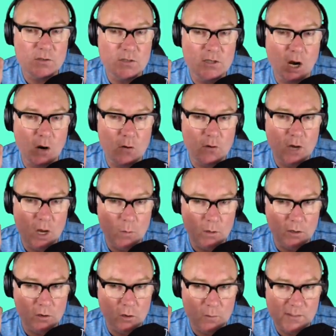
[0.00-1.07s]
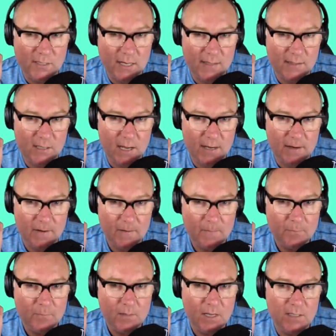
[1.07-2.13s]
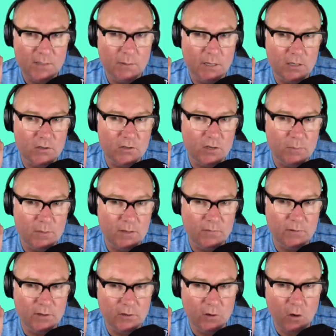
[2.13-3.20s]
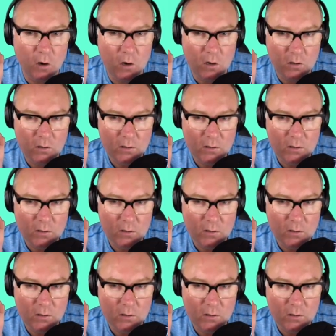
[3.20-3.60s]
don't know what an Awm sounds like. There's a bloke shooting me through the door.